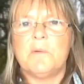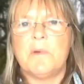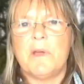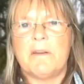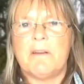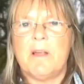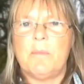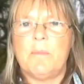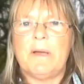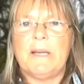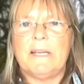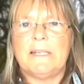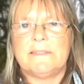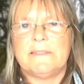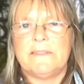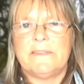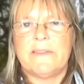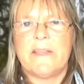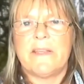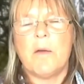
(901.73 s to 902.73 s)
where our
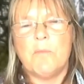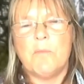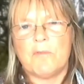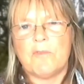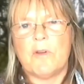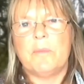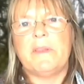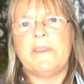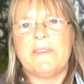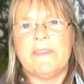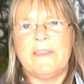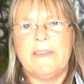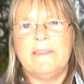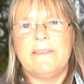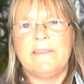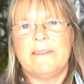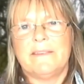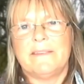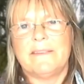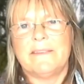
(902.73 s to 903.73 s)
biases come from. It's
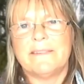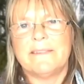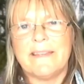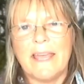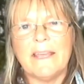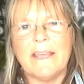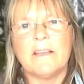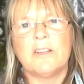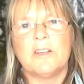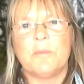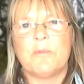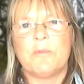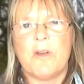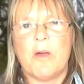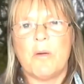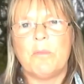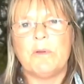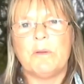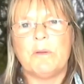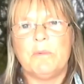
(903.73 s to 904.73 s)
easier to tackle a
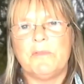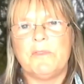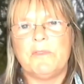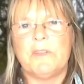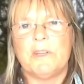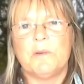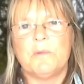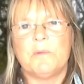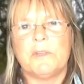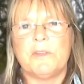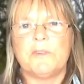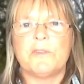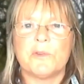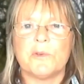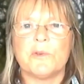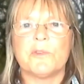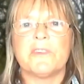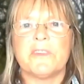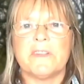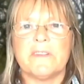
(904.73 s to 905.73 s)
problem if you know what its
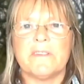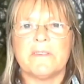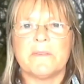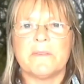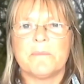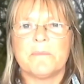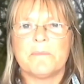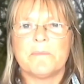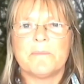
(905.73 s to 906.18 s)
source is.